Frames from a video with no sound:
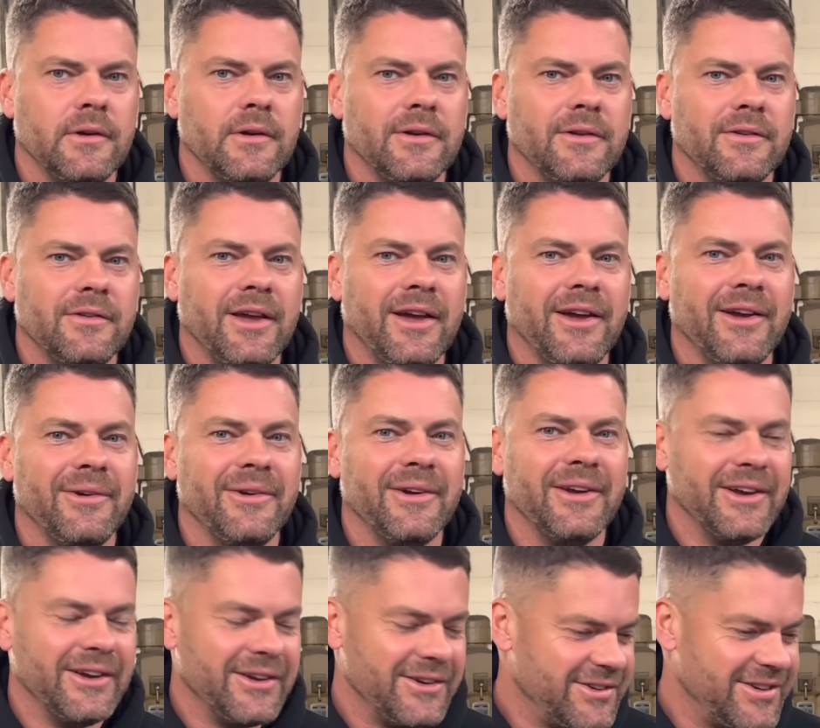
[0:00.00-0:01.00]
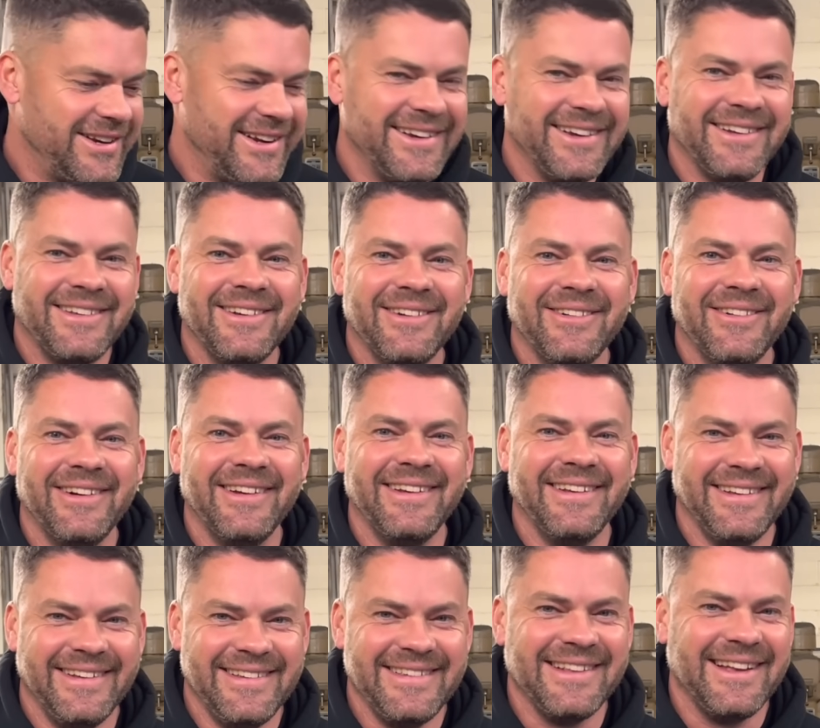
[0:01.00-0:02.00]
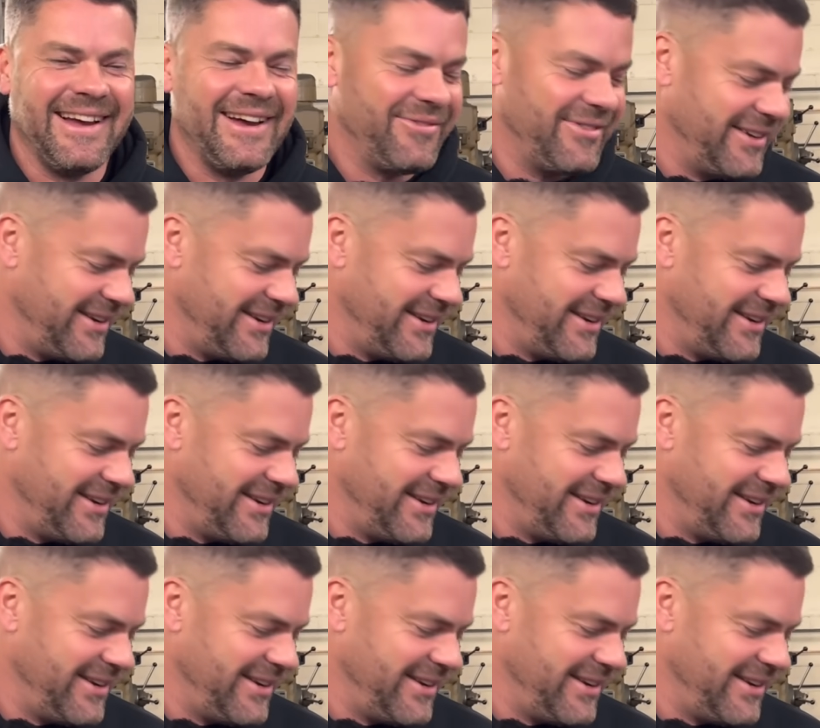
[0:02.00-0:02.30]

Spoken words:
So, I don't know, he's laughing.